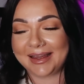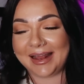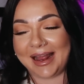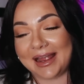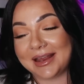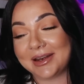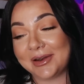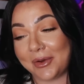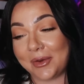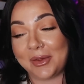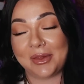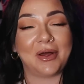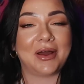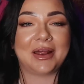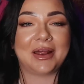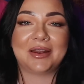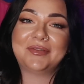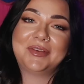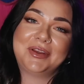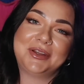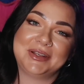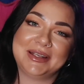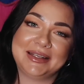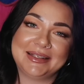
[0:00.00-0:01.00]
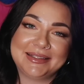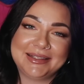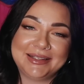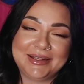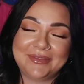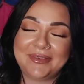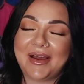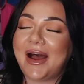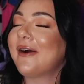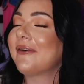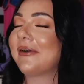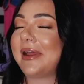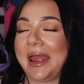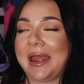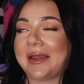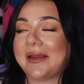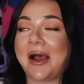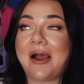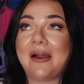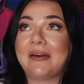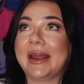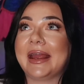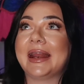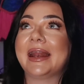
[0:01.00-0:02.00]
I know a lot of you did too. Okay,
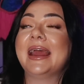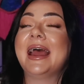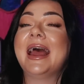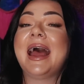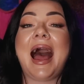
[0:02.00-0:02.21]
all right.